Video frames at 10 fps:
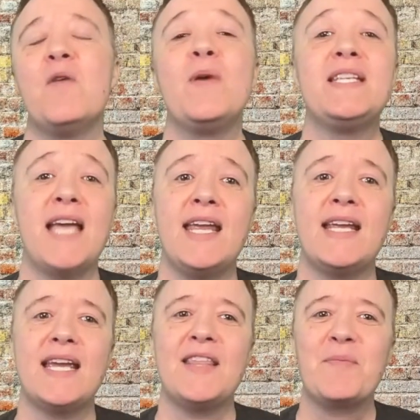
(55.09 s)
we
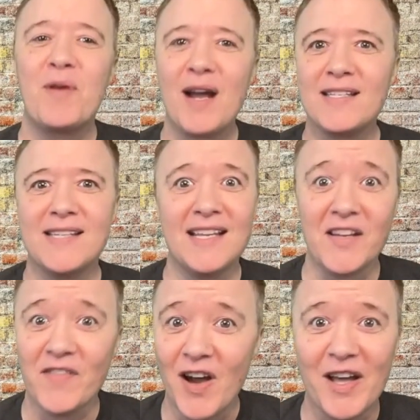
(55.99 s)
take in the process
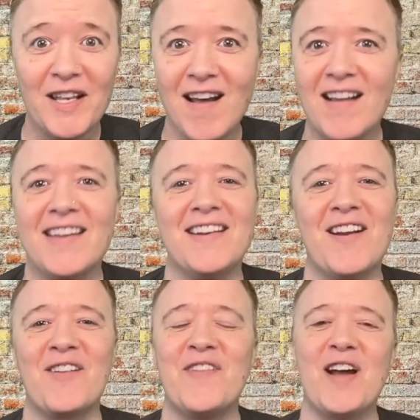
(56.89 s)
of unlocking
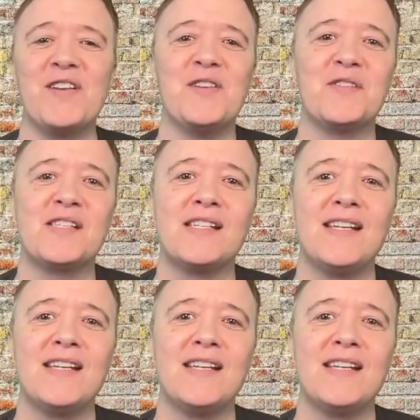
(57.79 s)
our values.